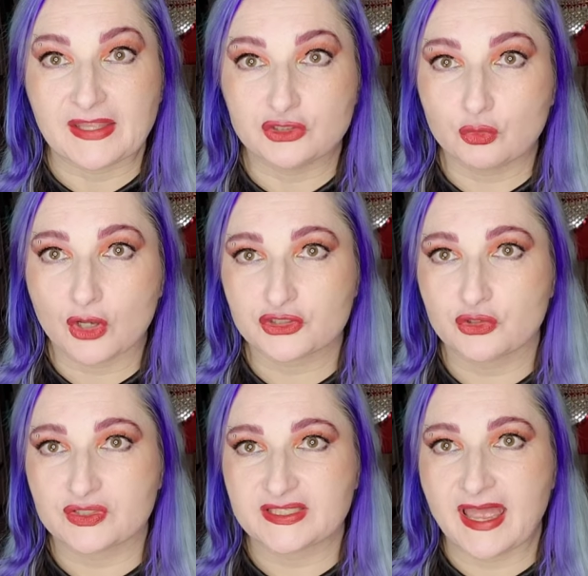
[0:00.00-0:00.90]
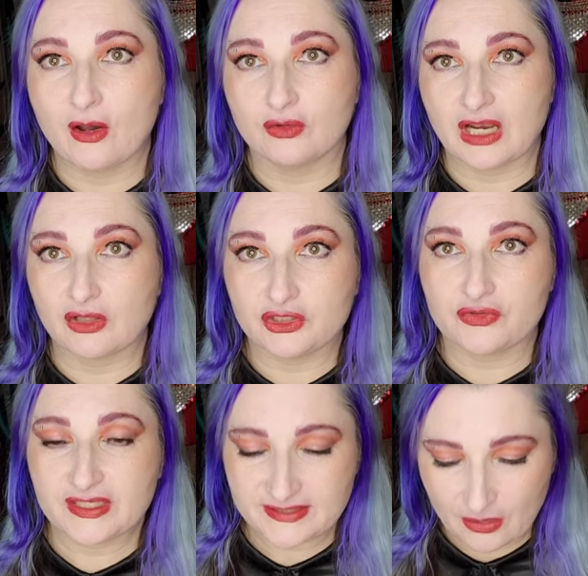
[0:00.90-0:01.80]
They do also sell, not only
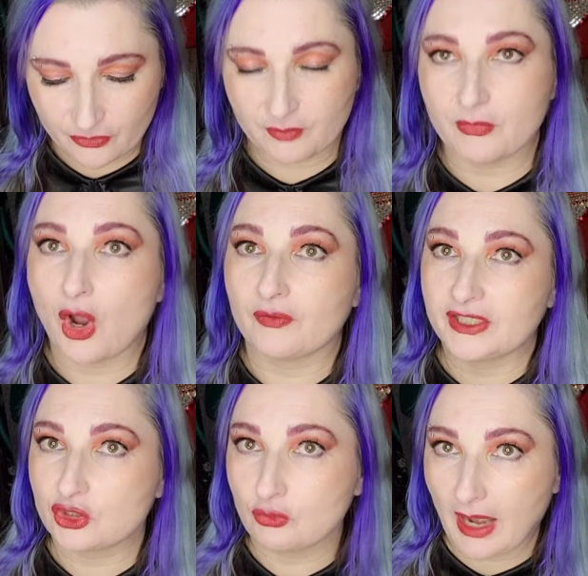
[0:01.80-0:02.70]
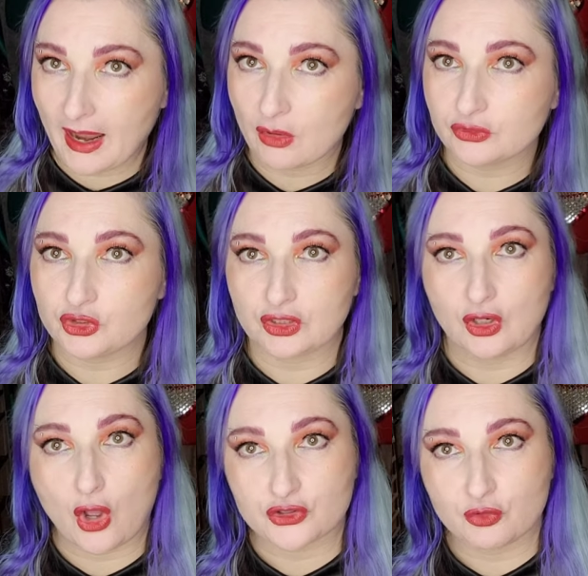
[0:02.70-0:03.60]
do they sell them already ground, you
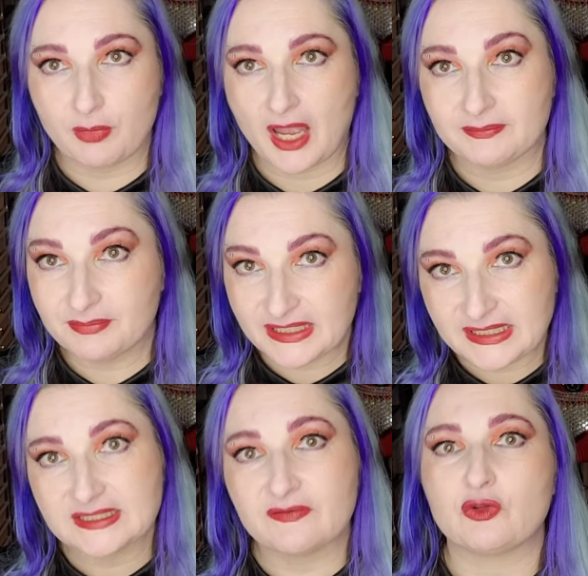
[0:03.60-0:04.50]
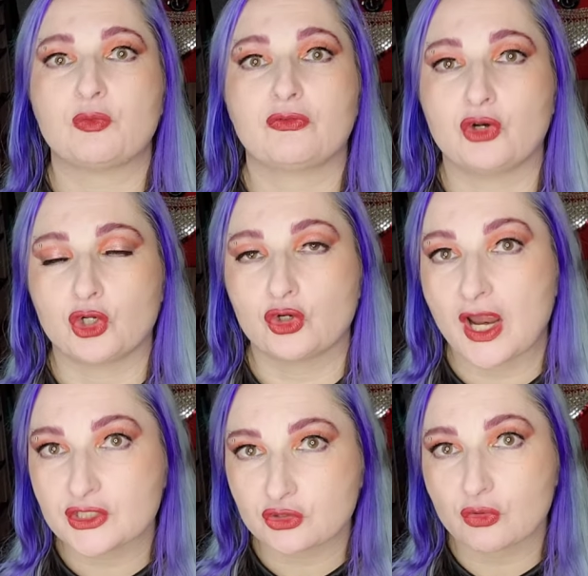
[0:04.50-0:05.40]
can also buy beans if you prefer to
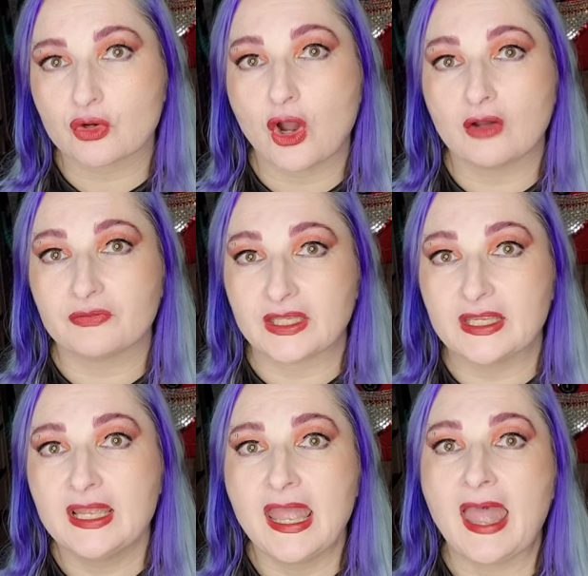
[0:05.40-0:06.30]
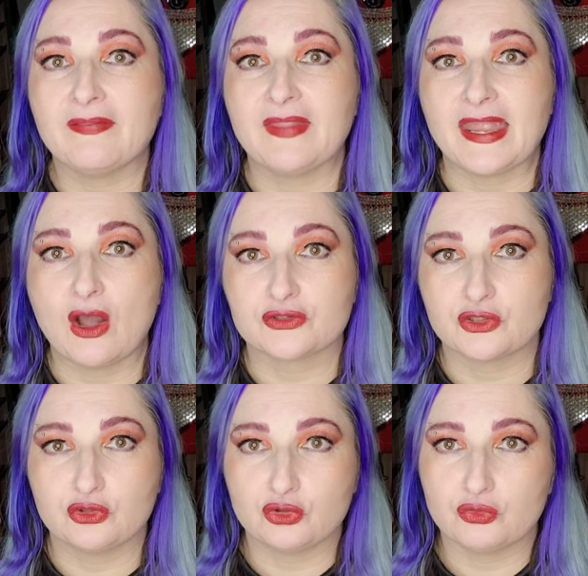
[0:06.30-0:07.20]
grind your own coffee, and they
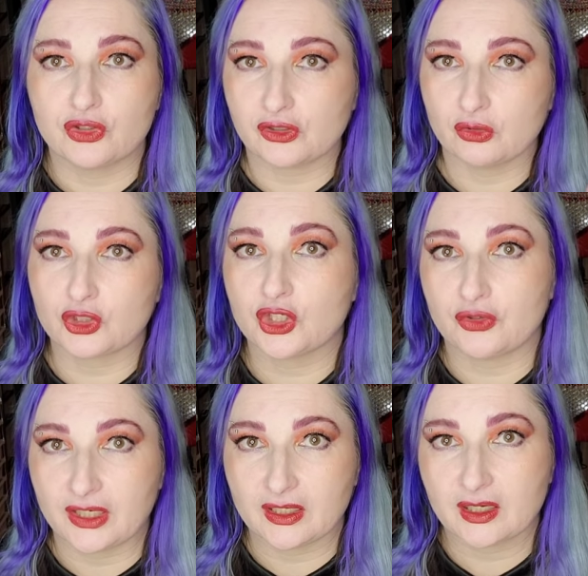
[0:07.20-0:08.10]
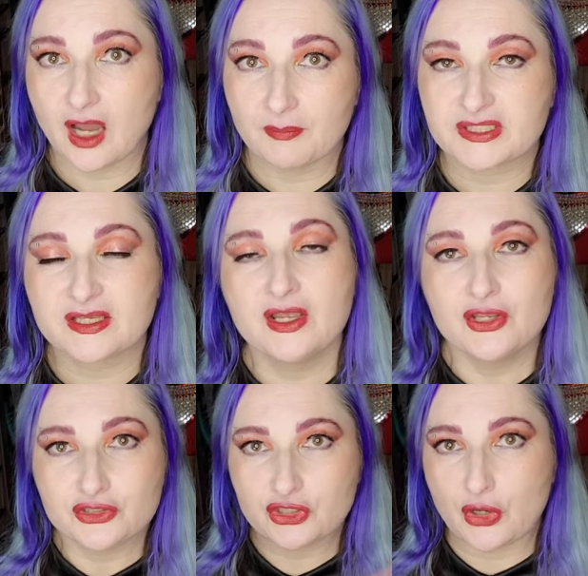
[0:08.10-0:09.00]
also do the little Keurig cups.
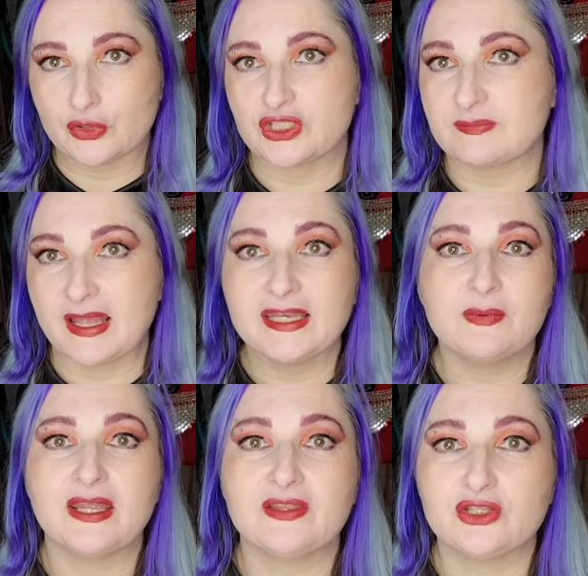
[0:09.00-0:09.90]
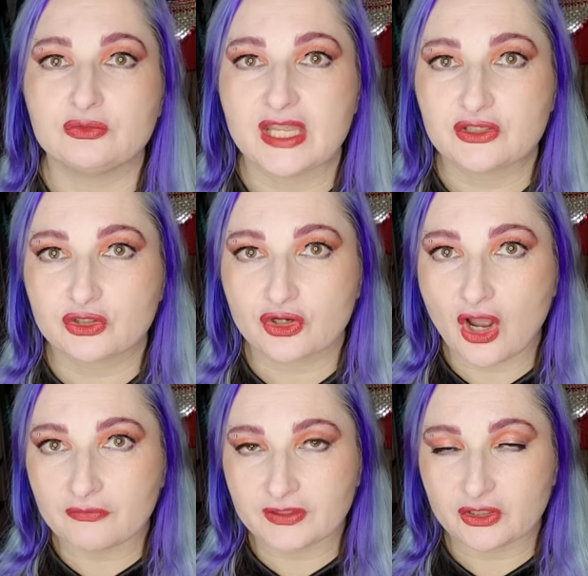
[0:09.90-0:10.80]
So just about any way that you take your
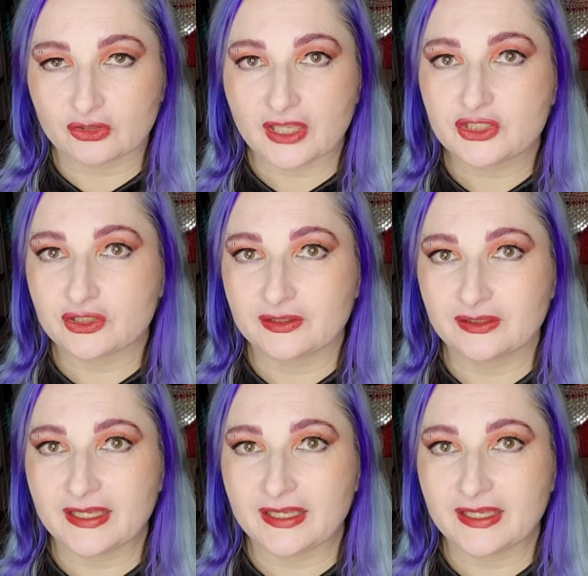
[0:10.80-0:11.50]
coffee or like